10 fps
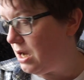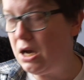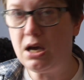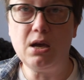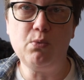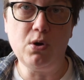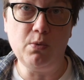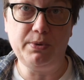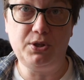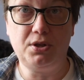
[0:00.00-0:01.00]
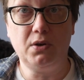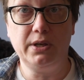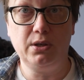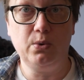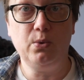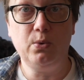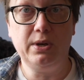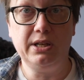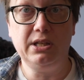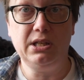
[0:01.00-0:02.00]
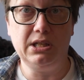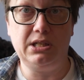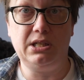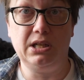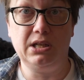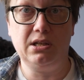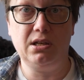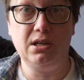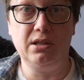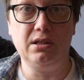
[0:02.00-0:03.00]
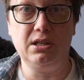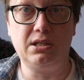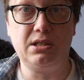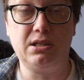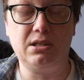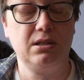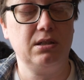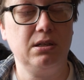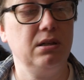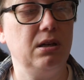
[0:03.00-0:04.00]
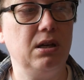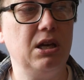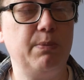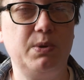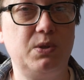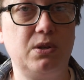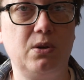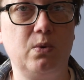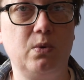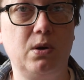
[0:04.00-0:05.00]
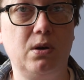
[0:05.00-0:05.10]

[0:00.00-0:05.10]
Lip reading: I won't be showing you any knitting in this episode.